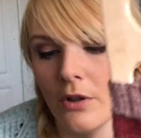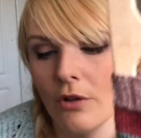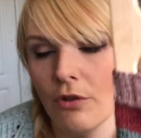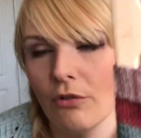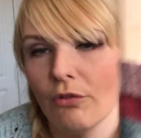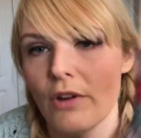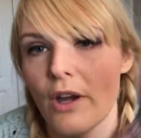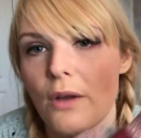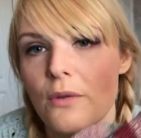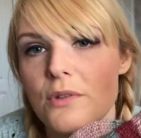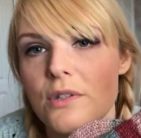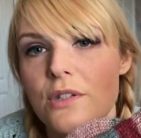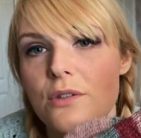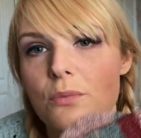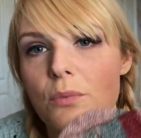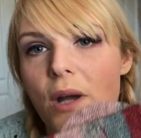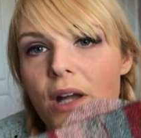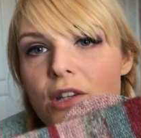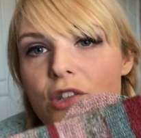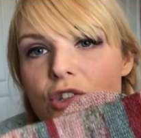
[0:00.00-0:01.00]
rounded
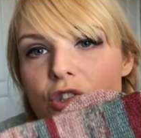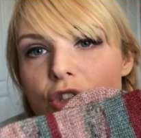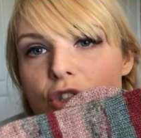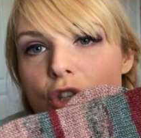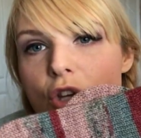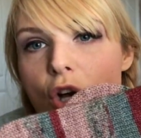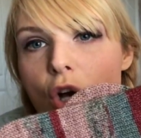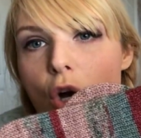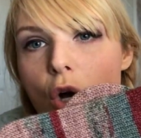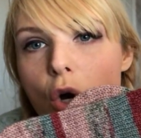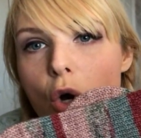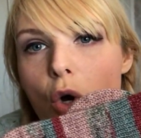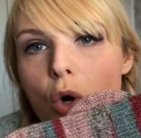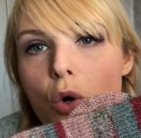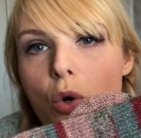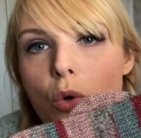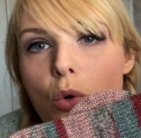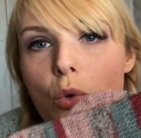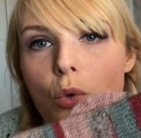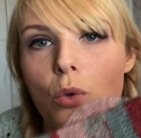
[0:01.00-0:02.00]
wedge
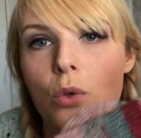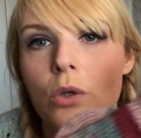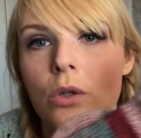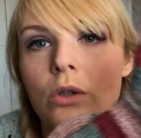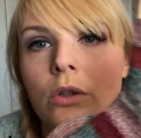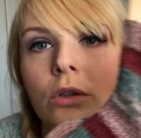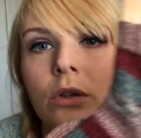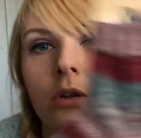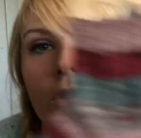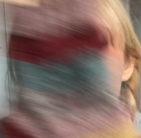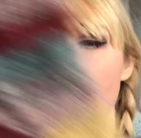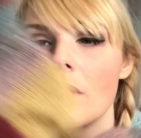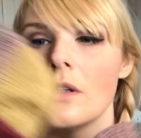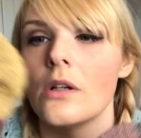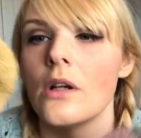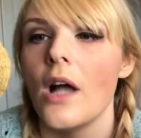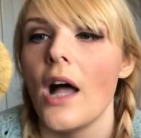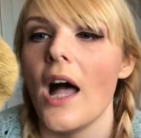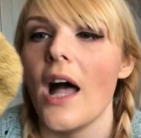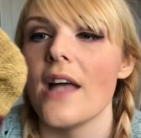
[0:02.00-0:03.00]
toe,
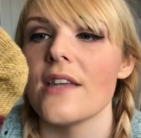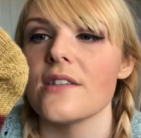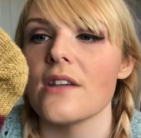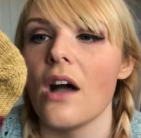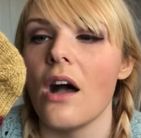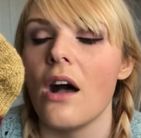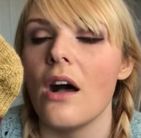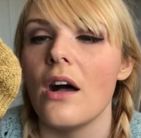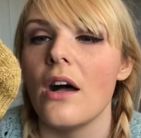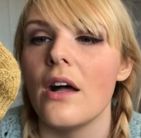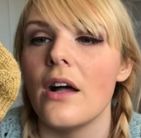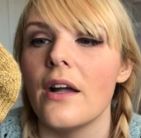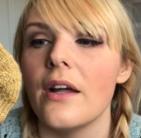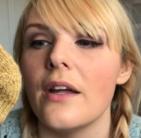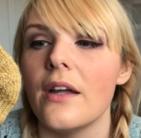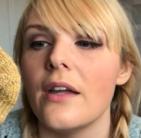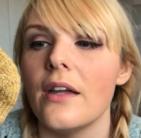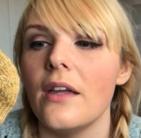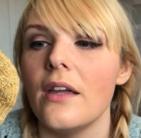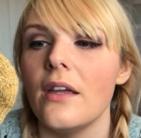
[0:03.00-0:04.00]
and
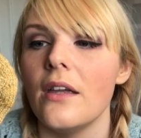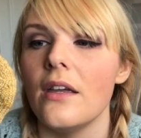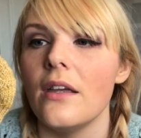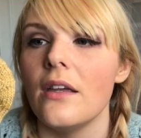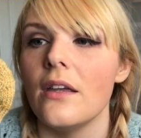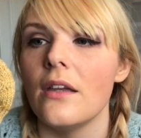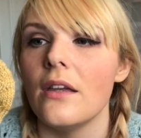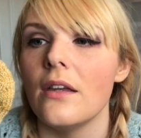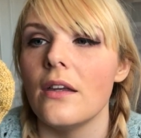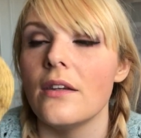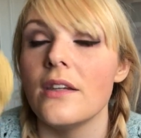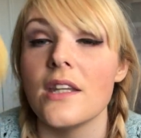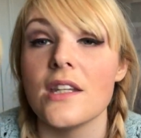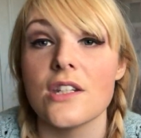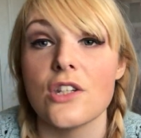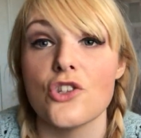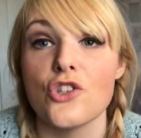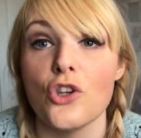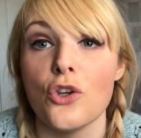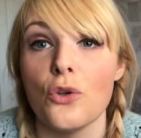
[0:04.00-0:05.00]
I knit a
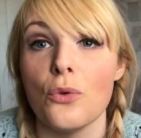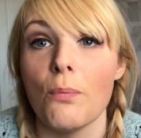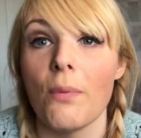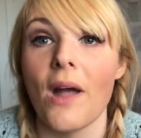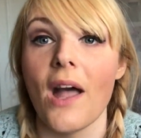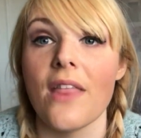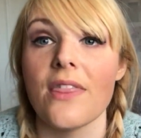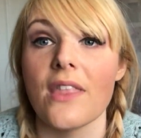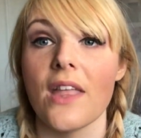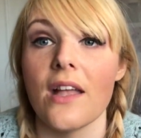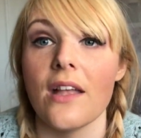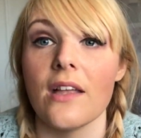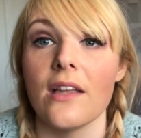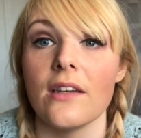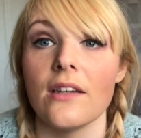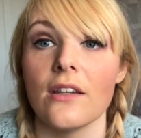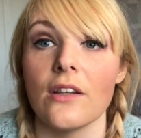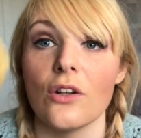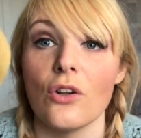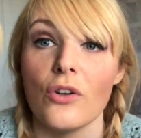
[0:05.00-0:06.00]
tube and
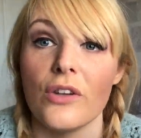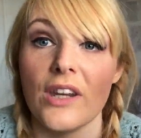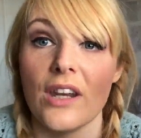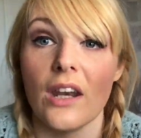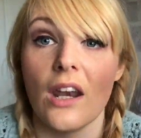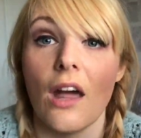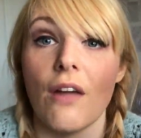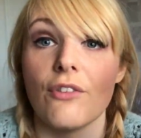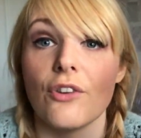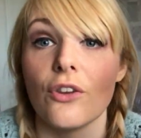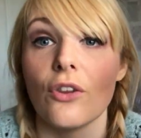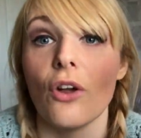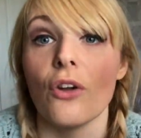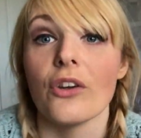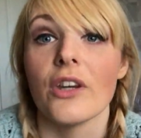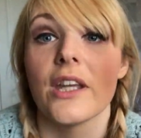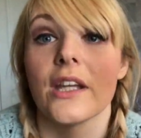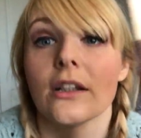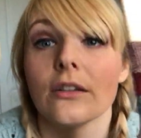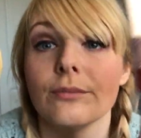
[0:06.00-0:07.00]
then cut in an afterthought
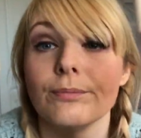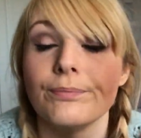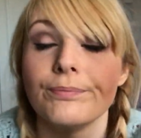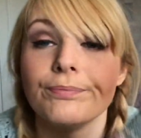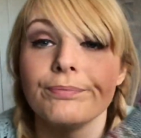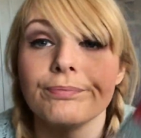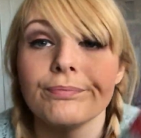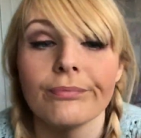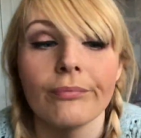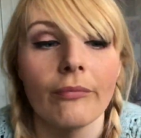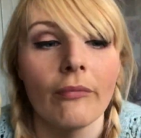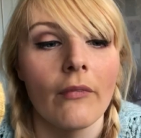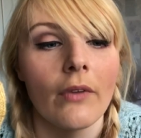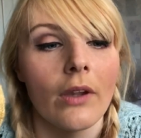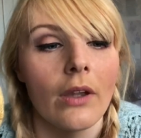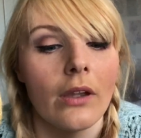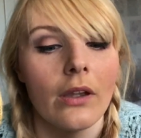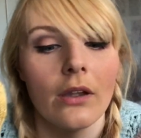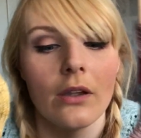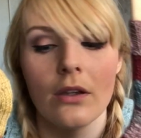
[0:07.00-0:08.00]
heel.
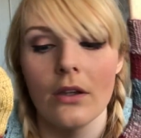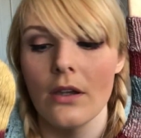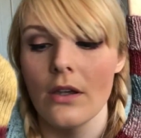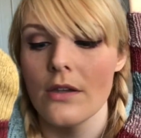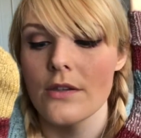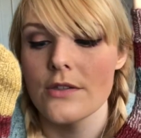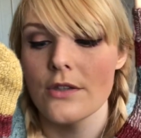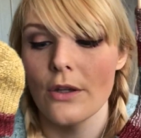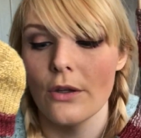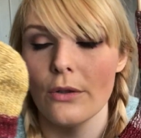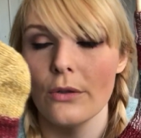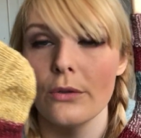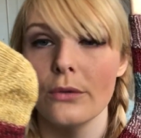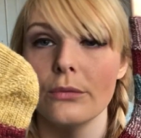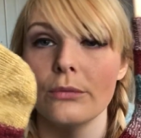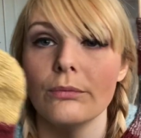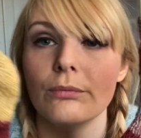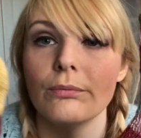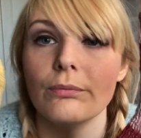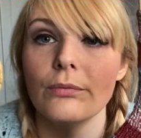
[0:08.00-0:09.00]
So
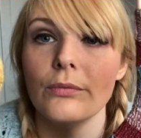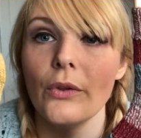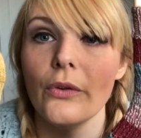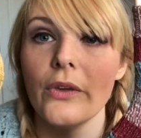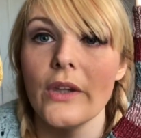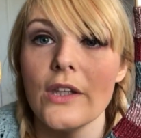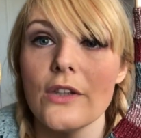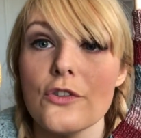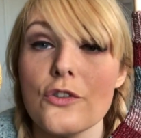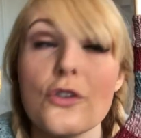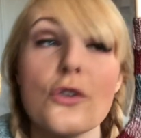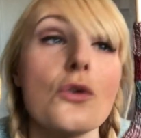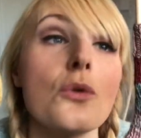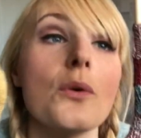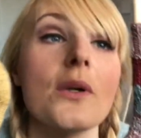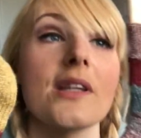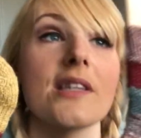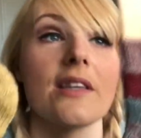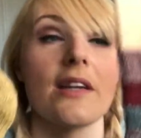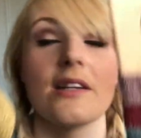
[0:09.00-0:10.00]
nothing too
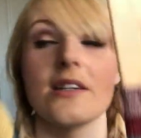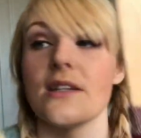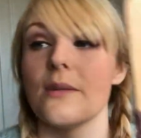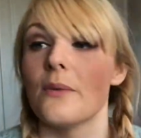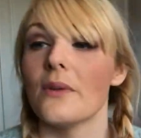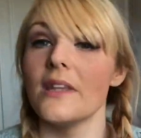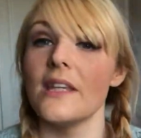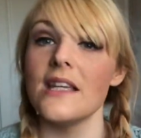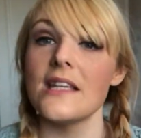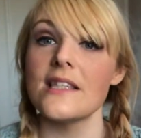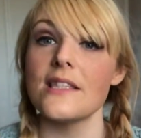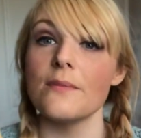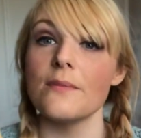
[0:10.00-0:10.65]
exciting with these,